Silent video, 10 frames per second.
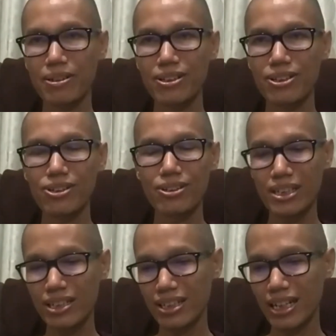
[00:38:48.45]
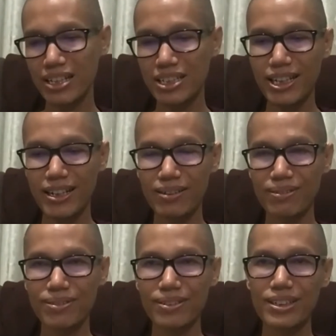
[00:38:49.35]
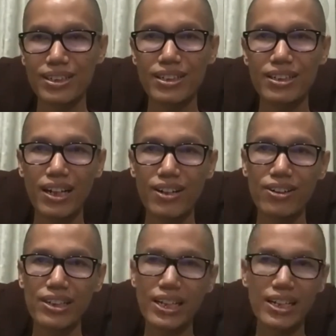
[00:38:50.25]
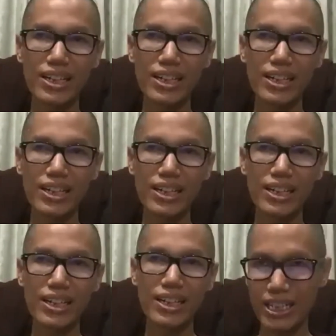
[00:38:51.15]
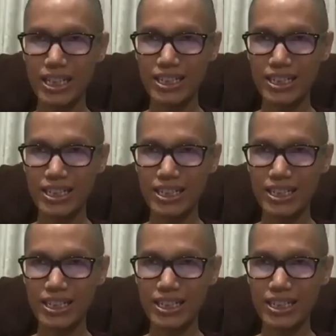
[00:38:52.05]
So they themselves cannot get any attainment.